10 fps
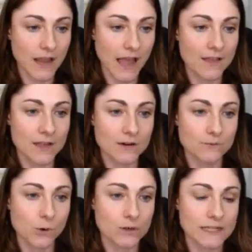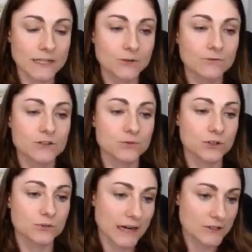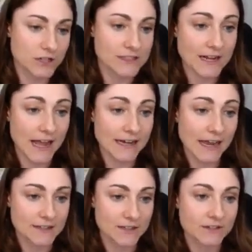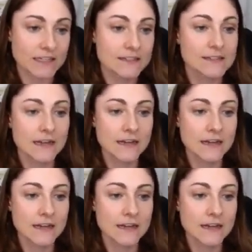and then of course like your visual directions and any activities